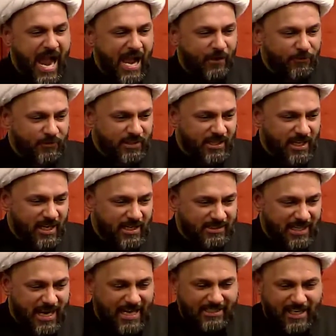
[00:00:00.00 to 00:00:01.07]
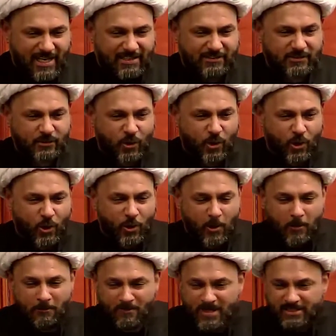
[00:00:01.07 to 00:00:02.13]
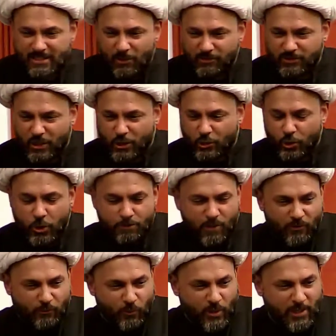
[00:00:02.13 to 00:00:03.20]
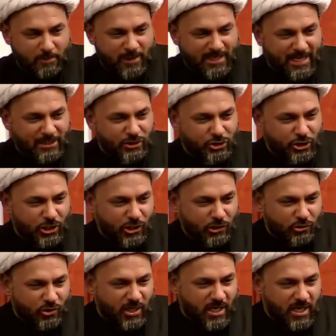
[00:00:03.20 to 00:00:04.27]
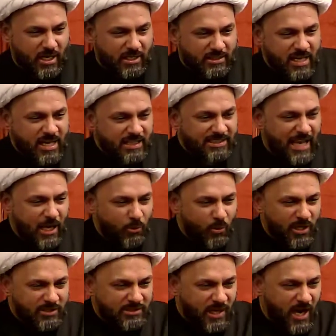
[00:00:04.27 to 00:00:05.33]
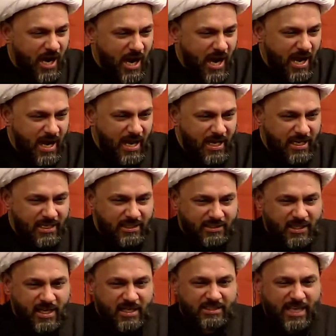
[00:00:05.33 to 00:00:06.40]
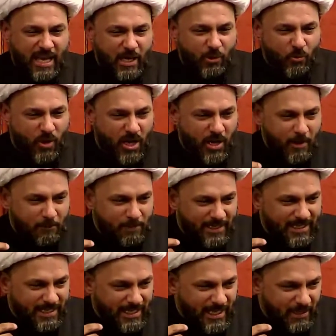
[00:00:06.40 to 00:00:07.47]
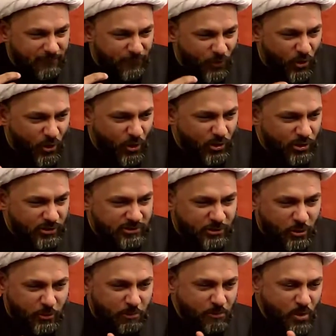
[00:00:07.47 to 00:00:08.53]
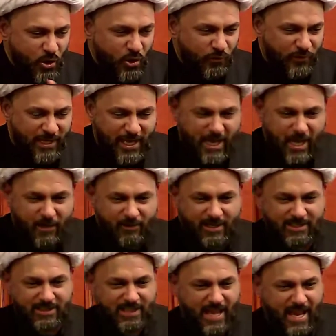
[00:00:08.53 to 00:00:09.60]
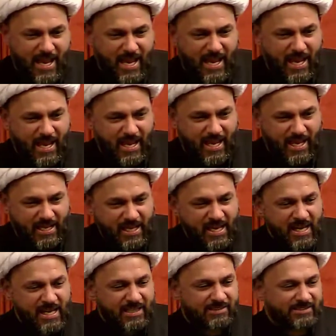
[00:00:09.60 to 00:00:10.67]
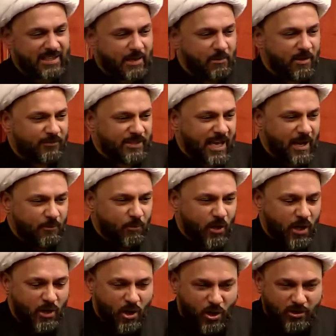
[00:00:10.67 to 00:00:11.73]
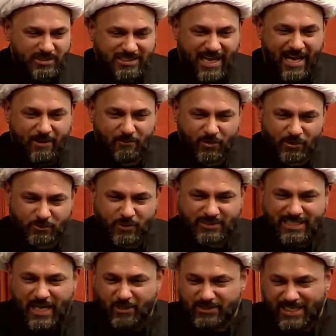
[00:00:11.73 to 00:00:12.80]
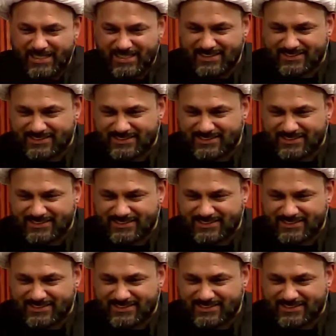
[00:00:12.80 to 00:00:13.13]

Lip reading: After that I saw there was a group of women and children. They were tied. They were being forced to move here and there. And some of them were on camels without any